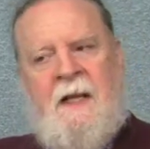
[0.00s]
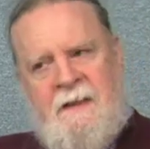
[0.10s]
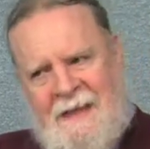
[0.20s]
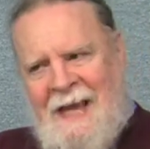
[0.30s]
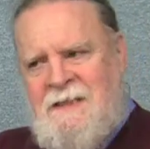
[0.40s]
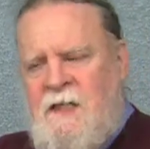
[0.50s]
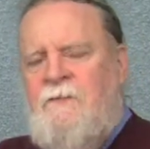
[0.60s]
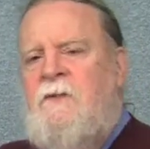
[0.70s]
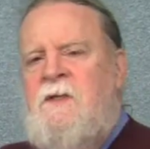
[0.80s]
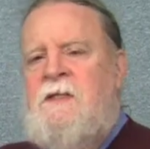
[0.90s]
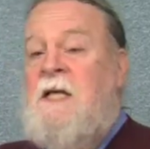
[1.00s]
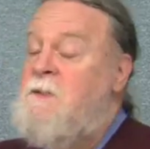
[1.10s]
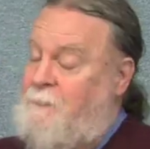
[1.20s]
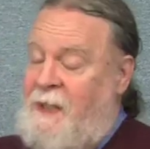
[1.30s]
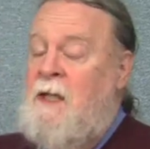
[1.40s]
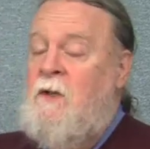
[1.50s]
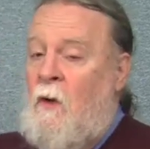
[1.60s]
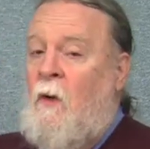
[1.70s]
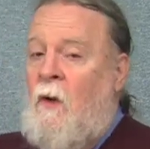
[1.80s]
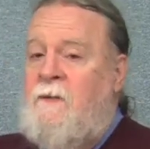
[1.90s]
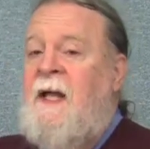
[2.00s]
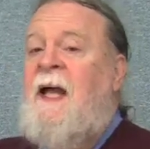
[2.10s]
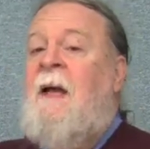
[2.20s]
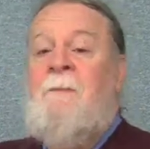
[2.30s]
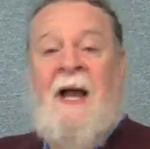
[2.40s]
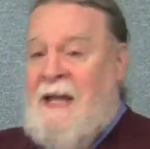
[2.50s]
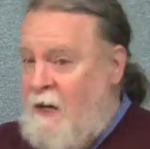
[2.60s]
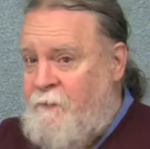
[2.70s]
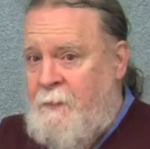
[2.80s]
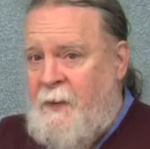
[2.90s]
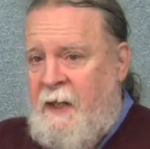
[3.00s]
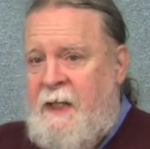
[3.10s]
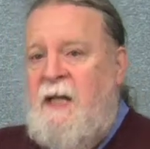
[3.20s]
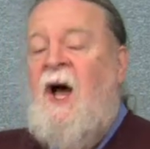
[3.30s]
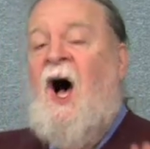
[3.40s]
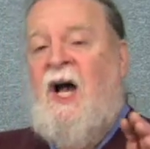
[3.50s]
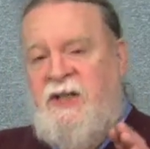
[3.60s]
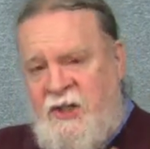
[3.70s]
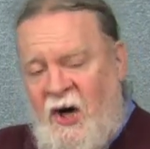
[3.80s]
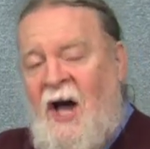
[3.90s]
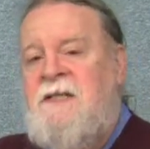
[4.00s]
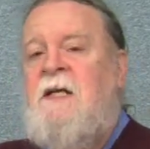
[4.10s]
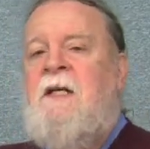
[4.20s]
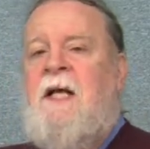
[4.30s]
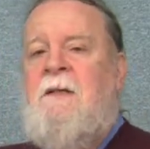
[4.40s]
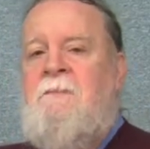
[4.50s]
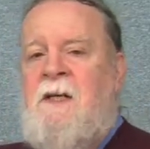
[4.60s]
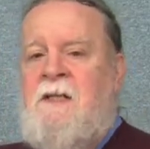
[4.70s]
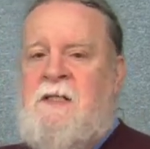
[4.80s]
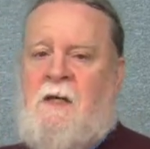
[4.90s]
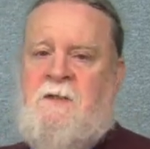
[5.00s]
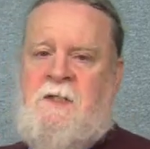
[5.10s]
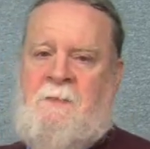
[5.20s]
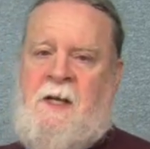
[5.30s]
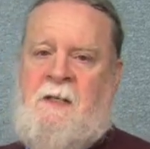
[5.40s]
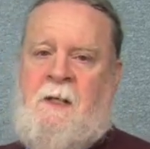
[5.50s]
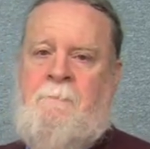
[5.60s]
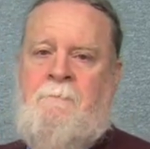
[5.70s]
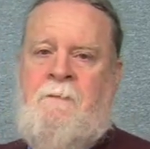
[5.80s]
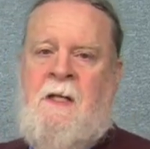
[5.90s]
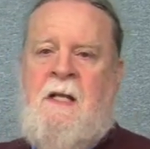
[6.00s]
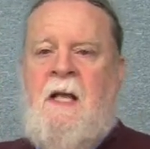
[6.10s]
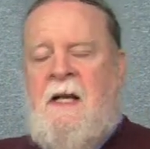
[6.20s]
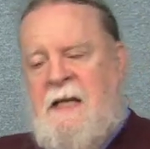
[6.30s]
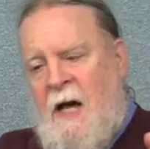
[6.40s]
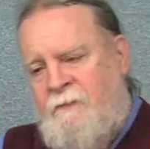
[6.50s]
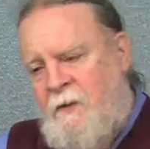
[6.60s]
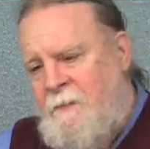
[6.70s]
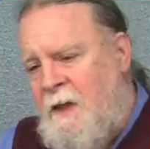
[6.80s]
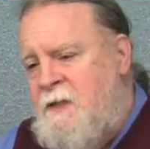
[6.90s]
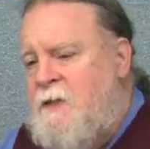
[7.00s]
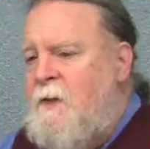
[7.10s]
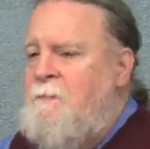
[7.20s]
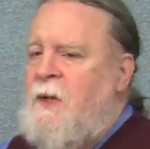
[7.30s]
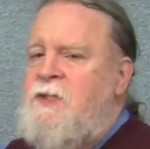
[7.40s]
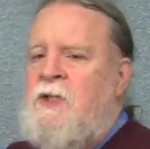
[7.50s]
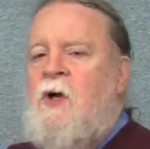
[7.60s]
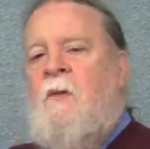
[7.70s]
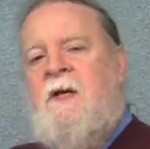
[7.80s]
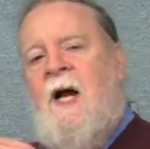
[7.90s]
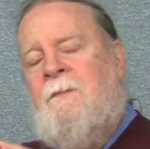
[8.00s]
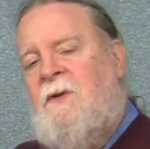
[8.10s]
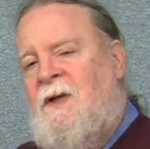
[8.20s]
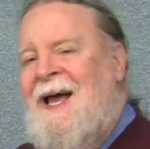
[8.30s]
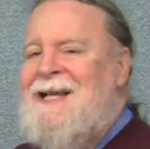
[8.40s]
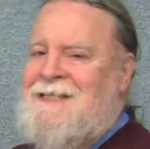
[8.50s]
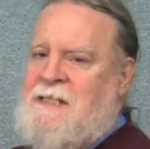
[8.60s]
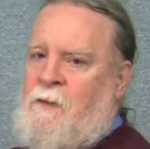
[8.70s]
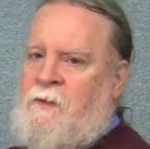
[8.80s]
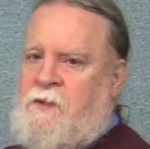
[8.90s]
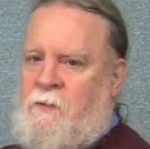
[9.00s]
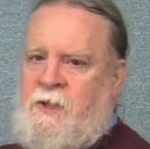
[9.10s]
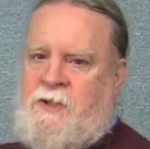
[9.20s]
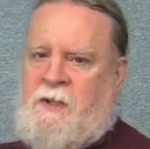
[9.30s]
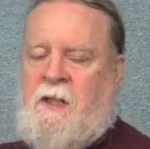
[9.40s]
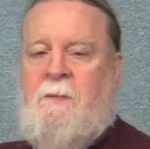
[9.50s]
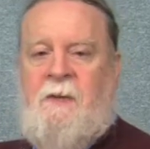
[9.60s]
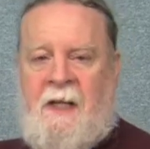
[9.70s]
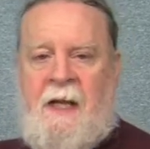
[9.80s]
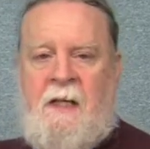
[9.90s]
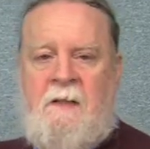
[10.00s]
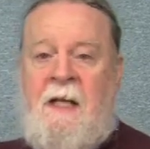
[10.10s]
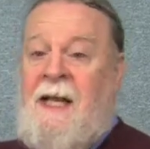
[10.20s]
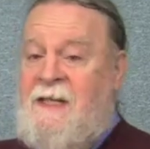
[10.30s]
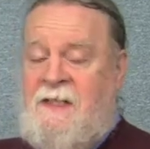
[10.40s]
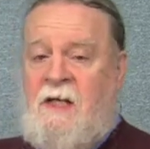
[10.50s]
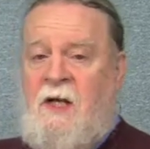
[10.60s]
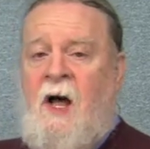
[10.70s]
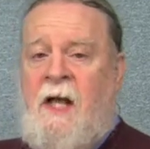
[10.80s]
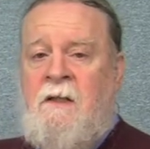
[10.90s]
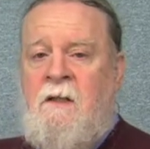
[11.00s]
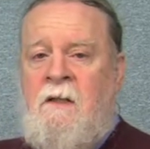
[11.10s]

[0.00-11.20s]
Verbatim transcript: That difference is being called by everybody a cut in military spending. Now, if the military budget going up less than was originally planned is a cut,